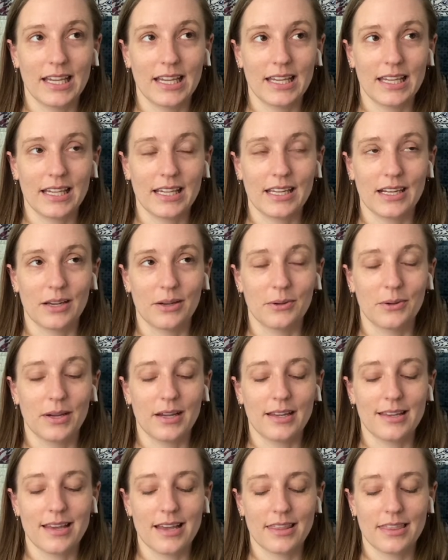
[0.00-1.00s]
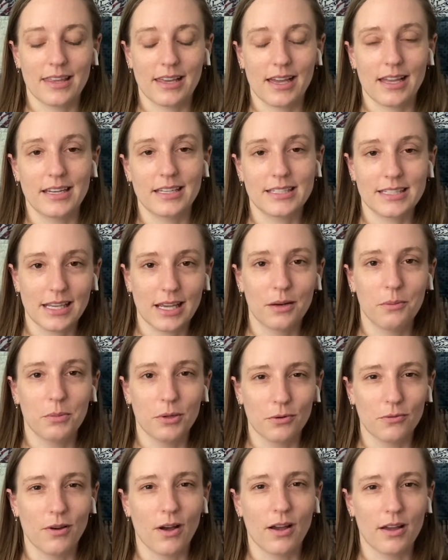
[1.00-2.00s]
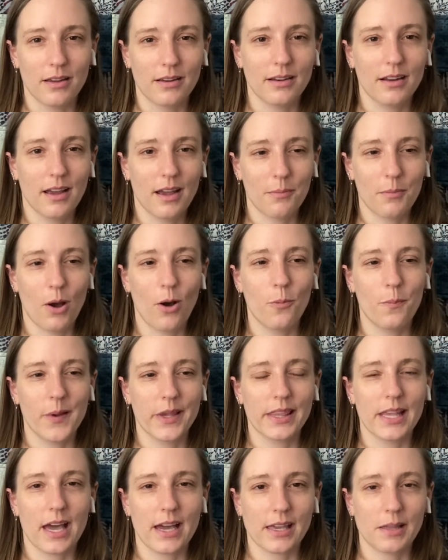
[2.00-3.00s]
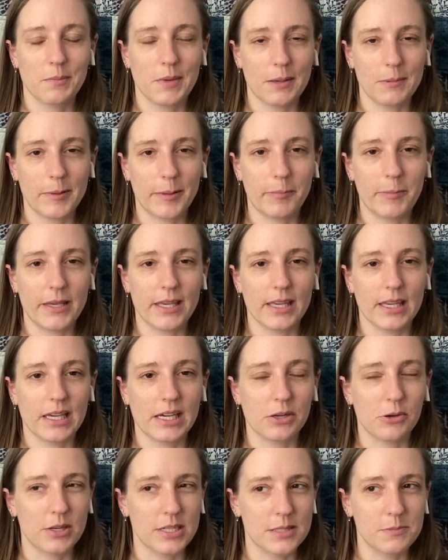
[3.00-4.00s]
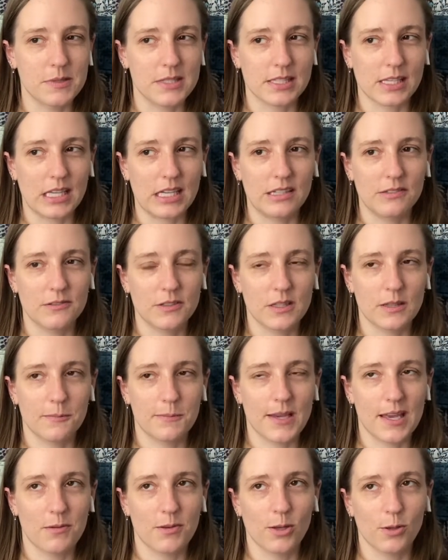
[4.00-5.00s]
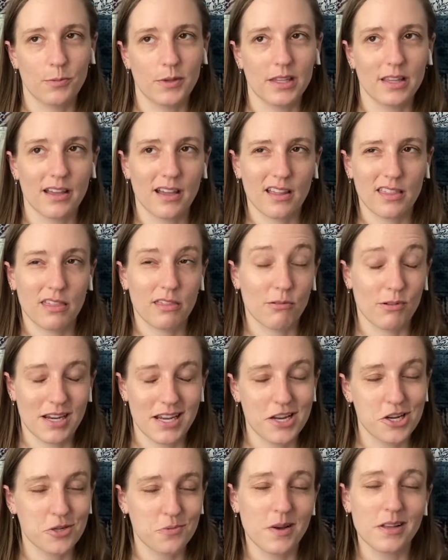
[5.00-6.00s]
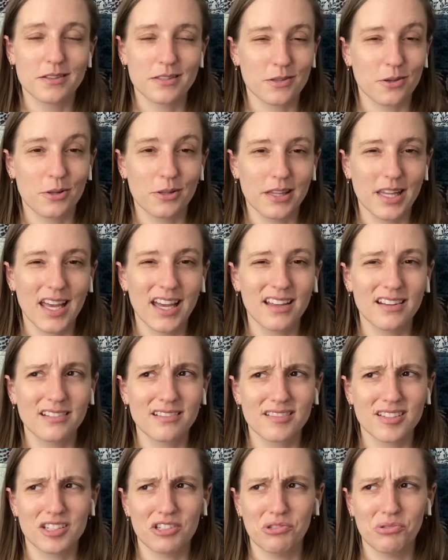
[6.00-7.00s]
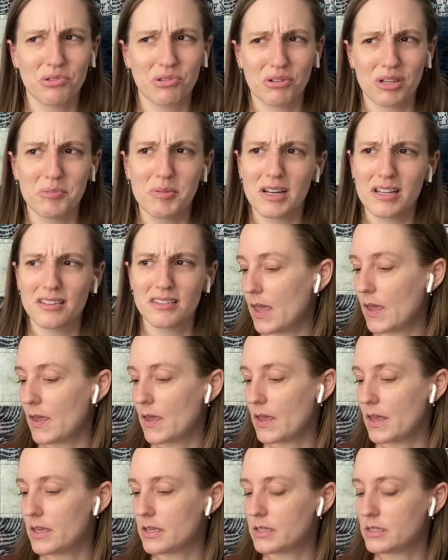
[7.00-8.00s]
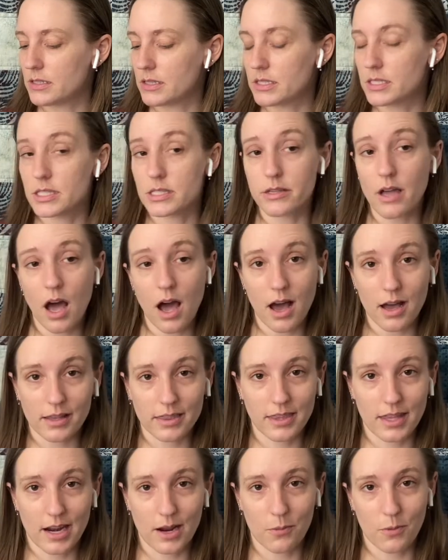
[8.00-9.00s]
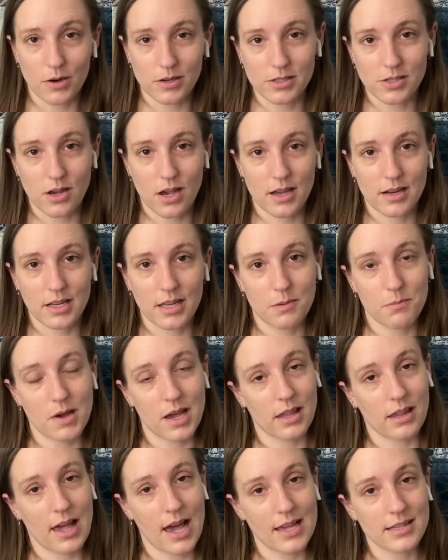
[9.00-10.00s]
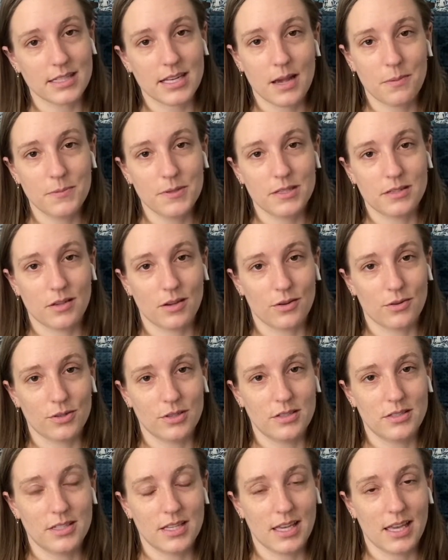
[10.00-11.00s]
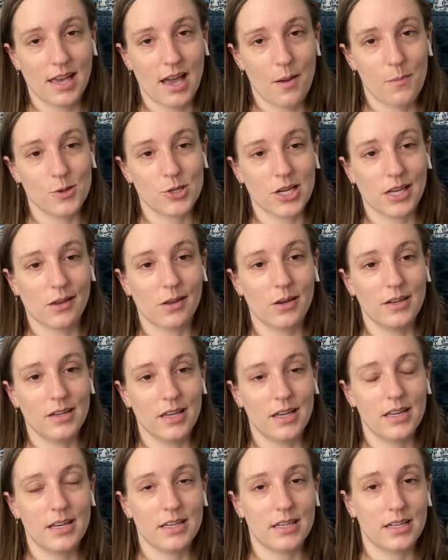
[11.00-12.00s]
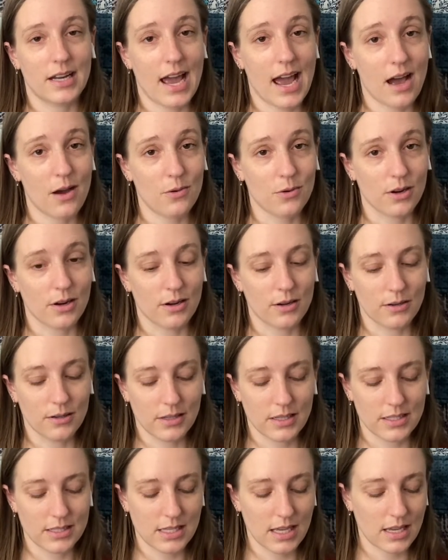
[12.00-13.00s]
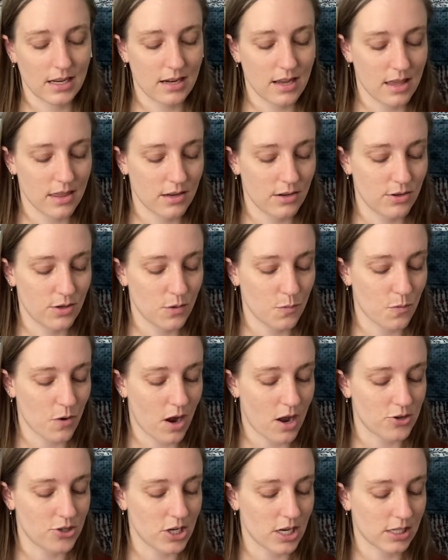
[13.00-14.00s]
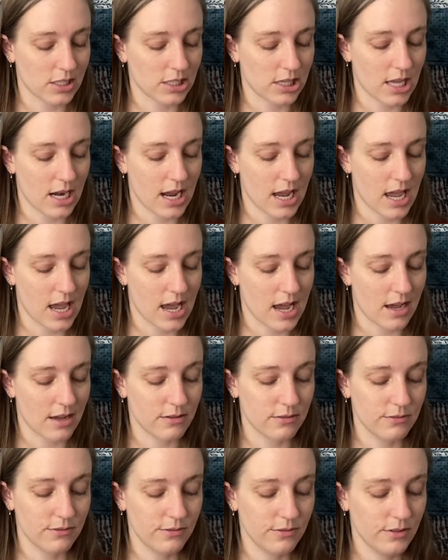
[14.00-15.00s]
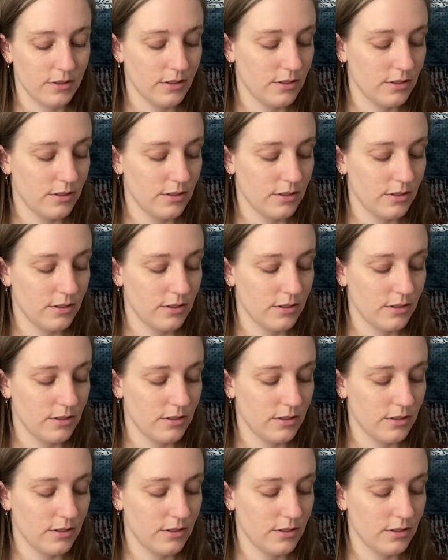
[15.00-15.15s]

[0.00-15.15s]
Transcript: you know, I, I, think I need to get a move on. I'm hoping that can maybe be a Christmas gift. The baby will be like three-ish months old then, two, three months. And the sock that I worked on in my last episode, seeing how much I could knit in an hour, is another new project that I have.